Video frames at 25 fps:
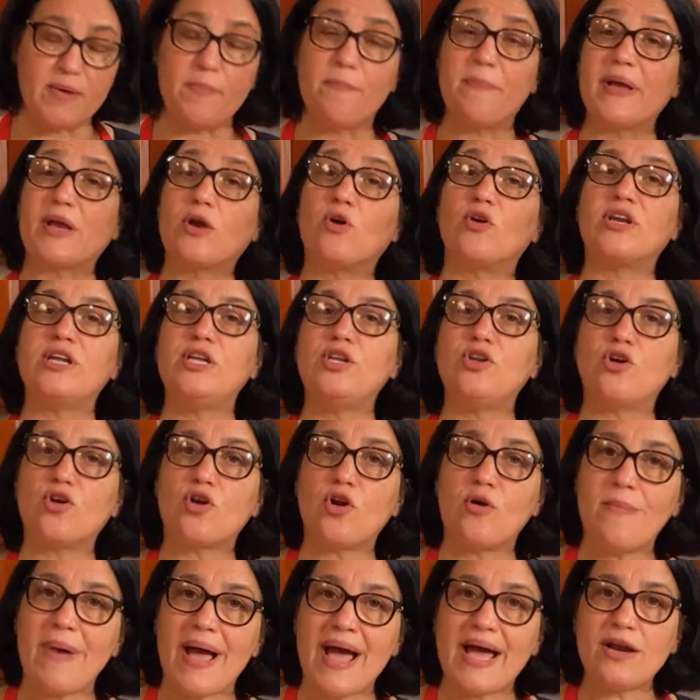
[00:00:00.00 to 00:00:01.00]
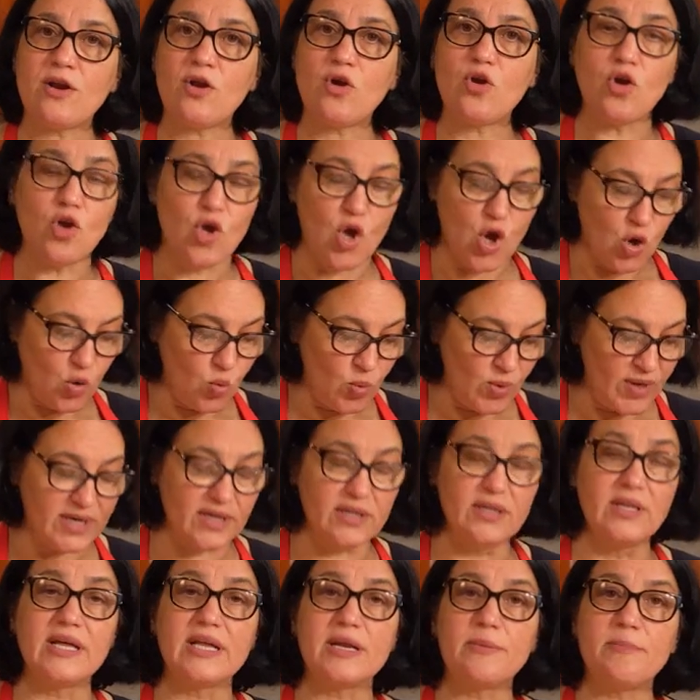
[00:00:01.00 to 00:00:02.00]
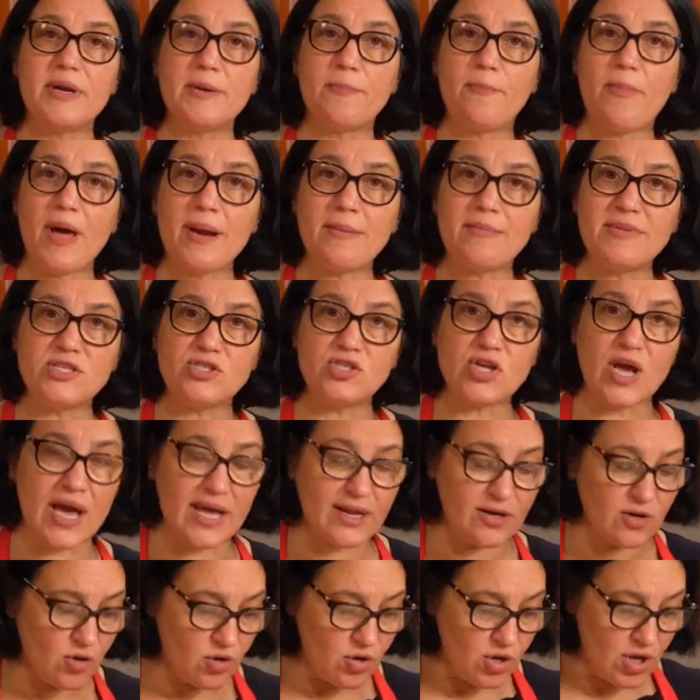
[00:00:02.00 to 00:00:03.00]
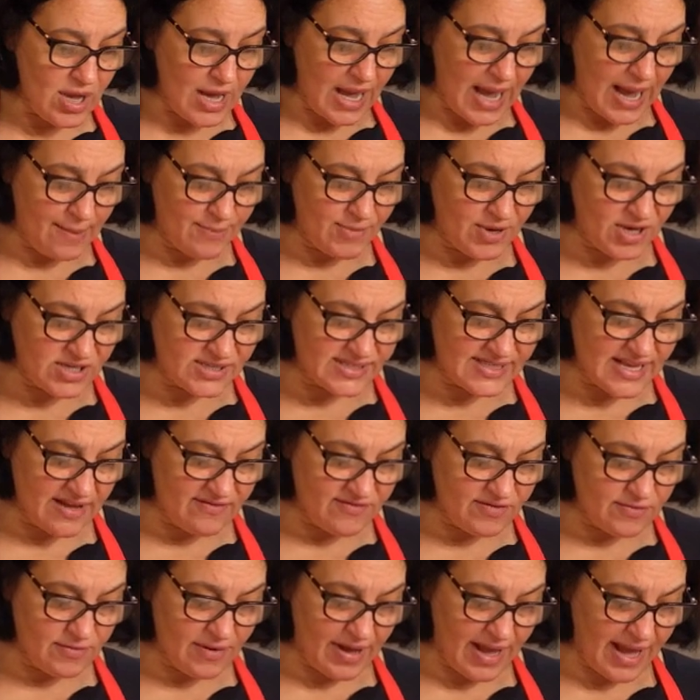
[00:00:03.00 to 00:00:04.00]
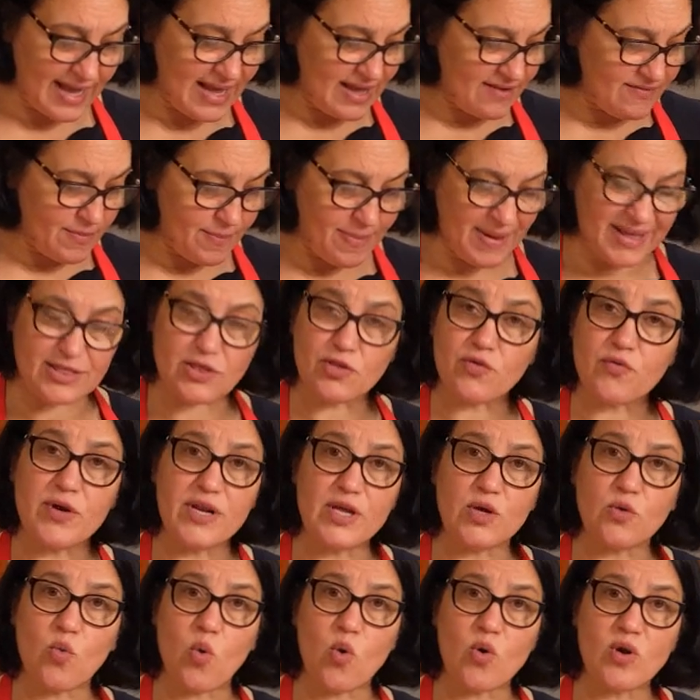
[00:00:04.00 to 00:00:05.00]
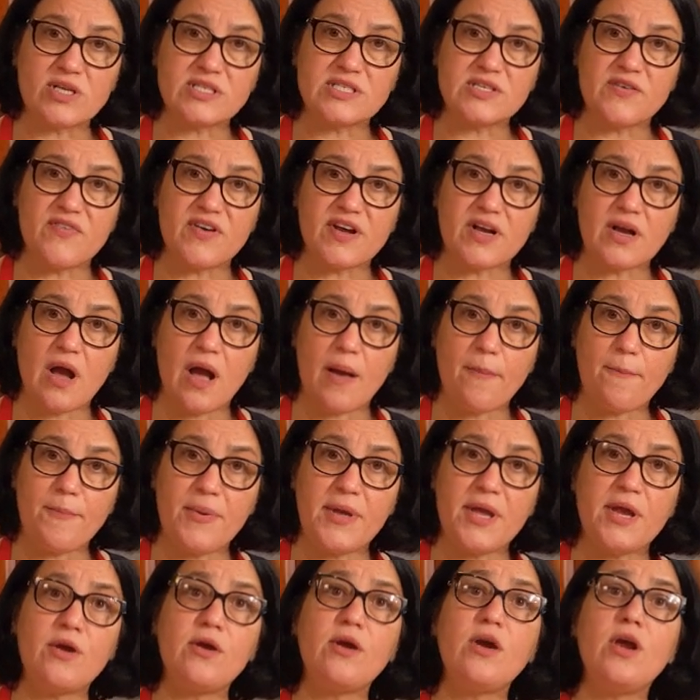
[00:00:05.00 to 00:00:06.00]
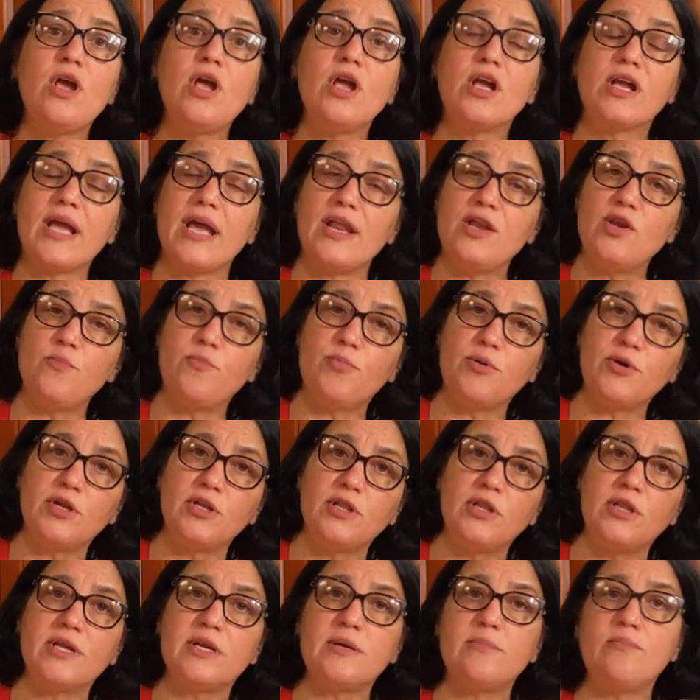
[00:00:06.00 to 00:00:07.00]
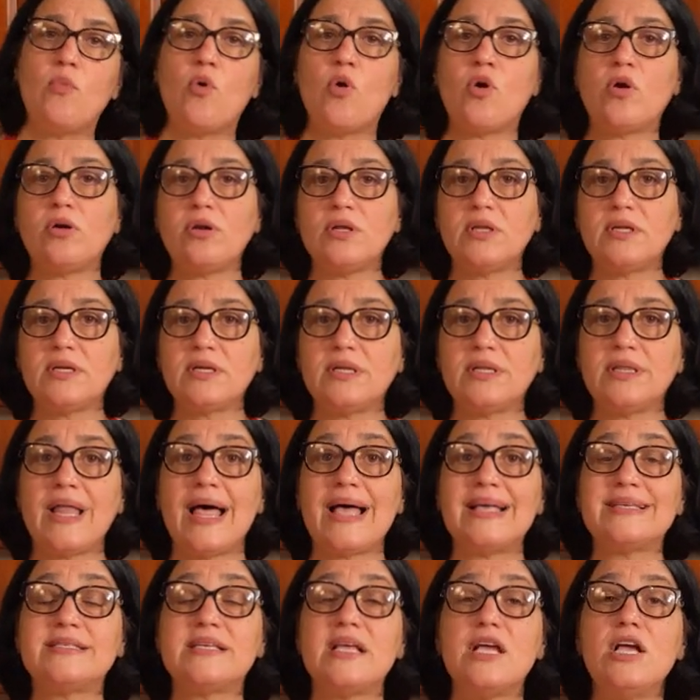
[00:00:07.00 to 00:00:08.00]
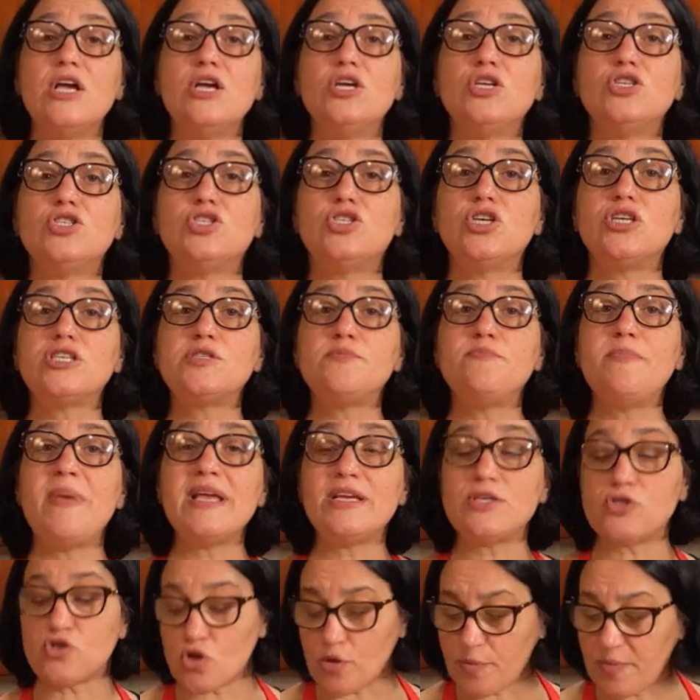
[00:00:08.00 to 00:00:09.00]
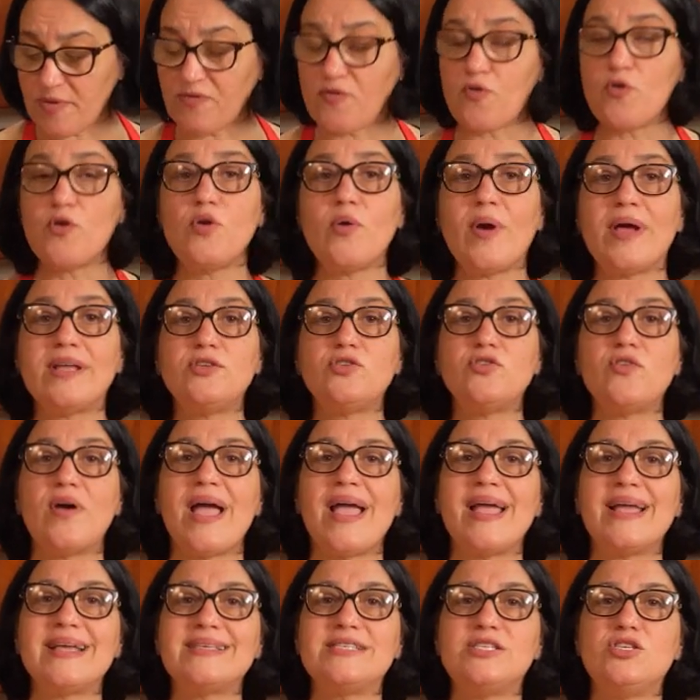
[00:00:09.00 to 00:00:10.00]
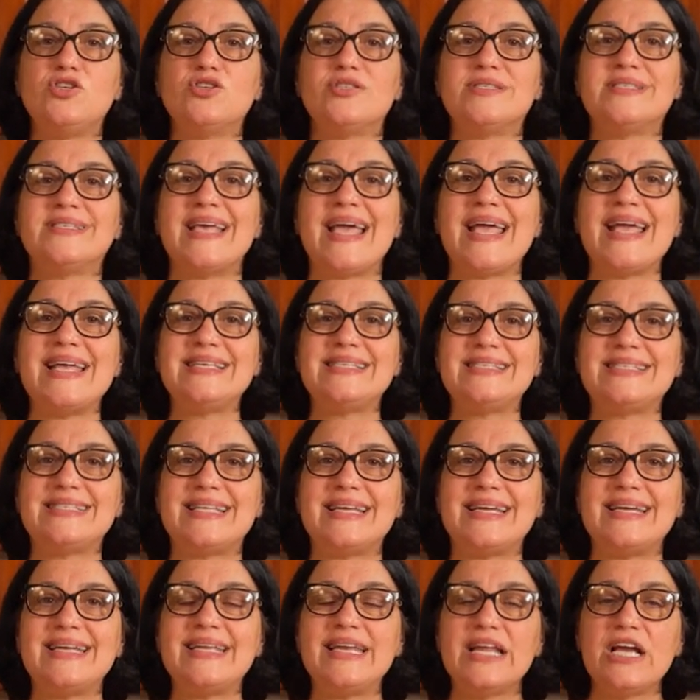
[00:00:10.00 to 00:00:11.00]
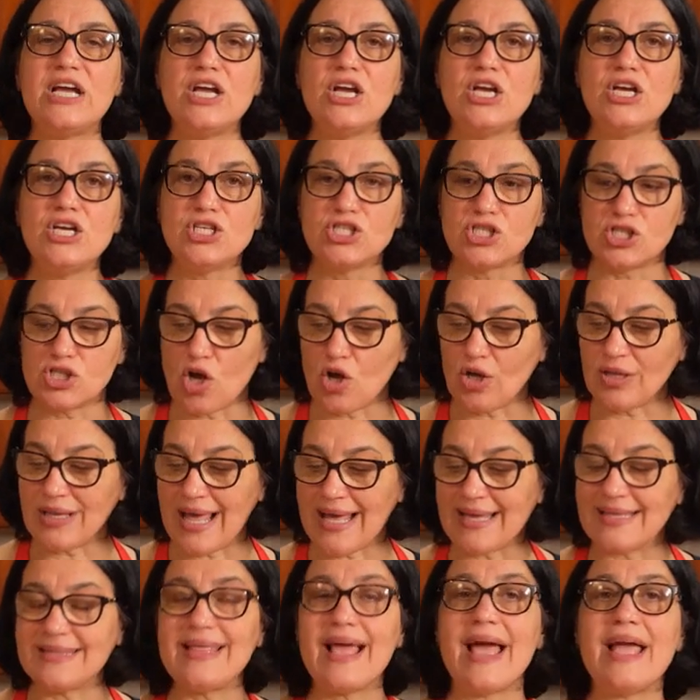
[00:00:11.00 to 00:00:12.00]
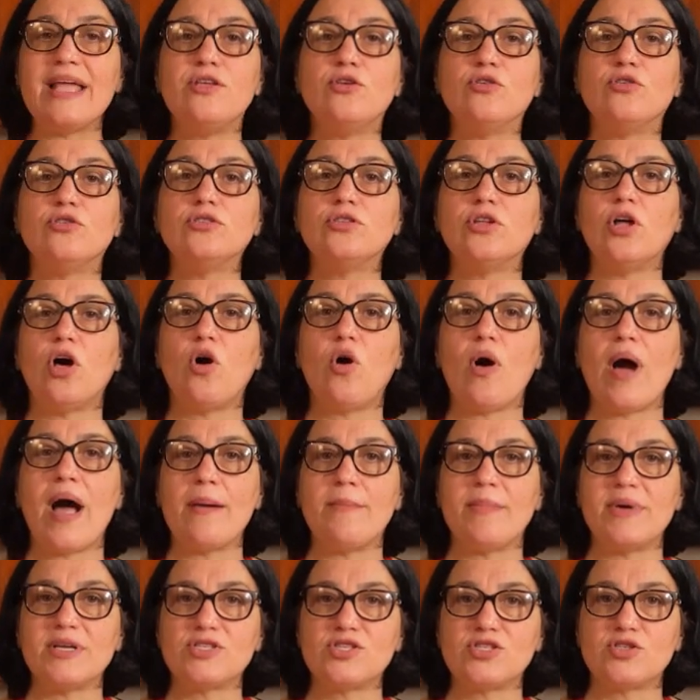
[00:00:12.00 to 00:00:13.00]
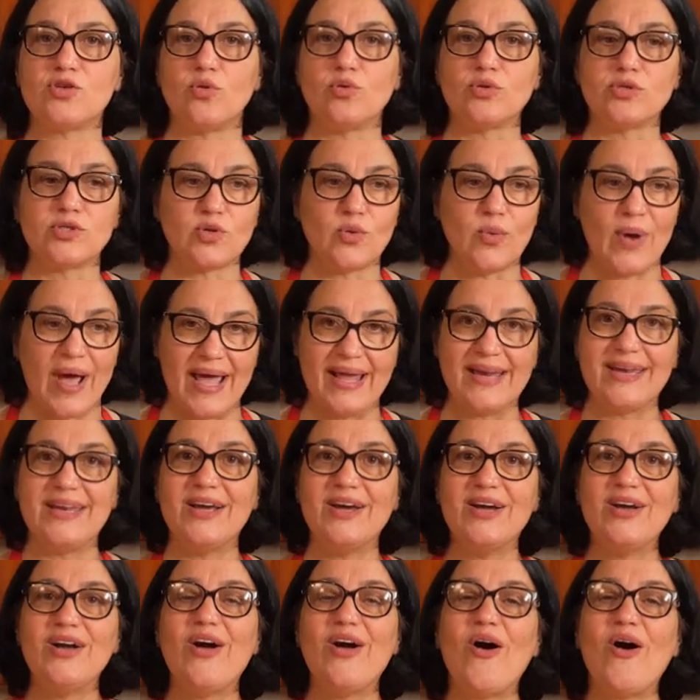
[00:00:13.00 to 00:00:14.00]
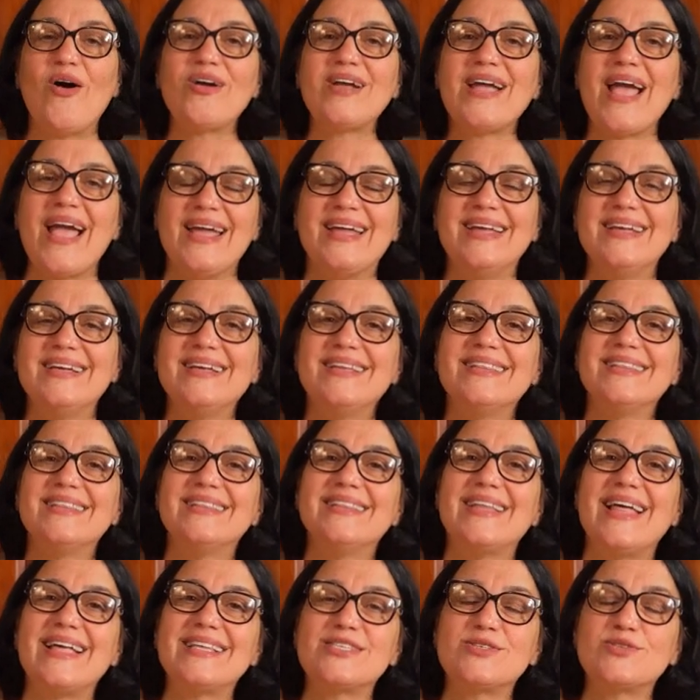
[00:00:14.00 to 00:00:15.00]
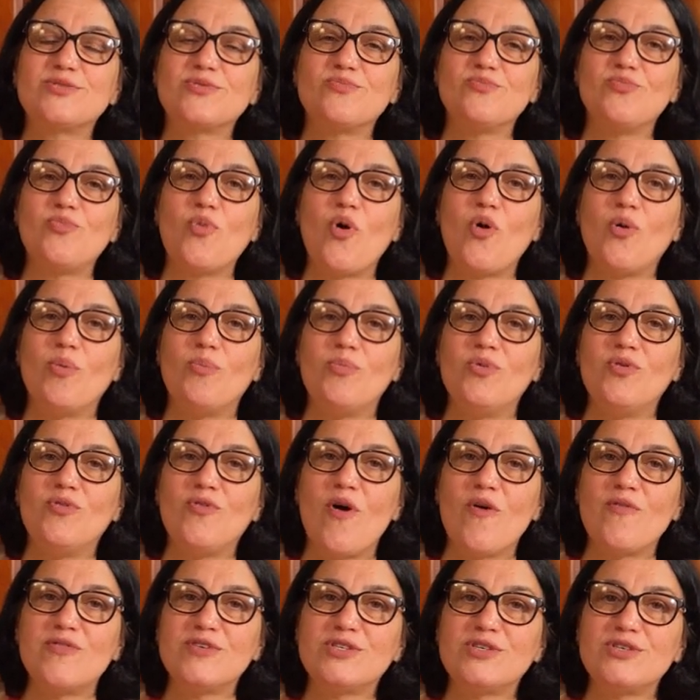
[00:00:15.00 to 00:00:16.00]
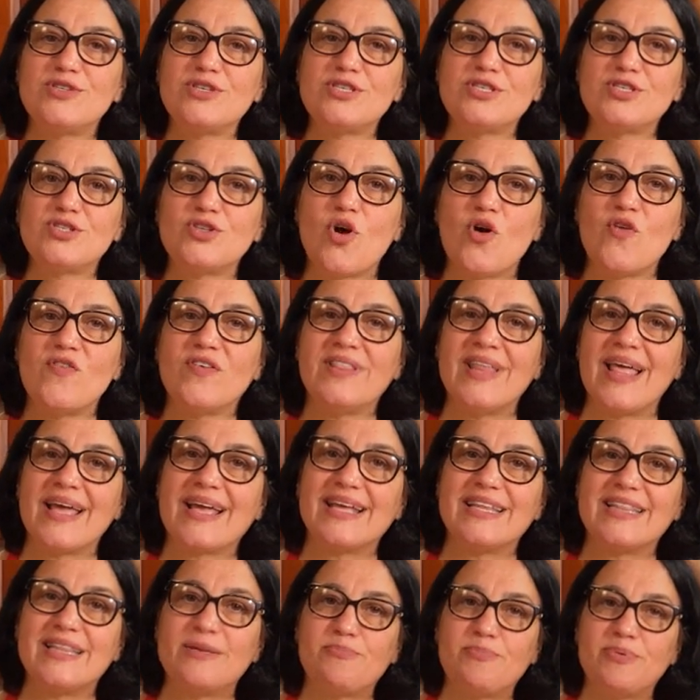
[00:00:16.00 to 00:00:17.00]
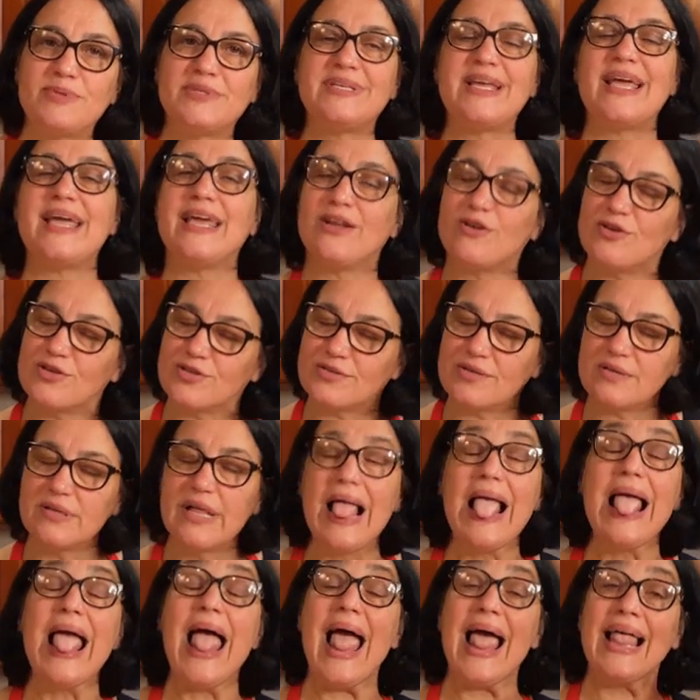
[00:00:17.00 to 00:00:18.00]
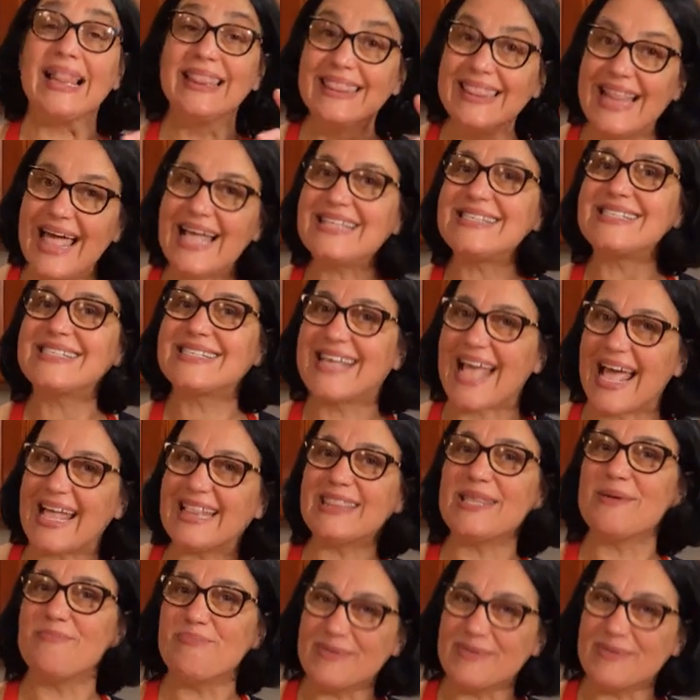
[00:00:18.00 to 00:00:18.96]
pecorino romano with a little bit of parmigiano. I'm gonna say I have about 3/4 of a cup here. Can you put a little more, a little less? Just make sure before you add your eggs, you taste it. So like that, you'll know how much salt to add. Okay, let's move over to the stove and get the potatoes, and let's get the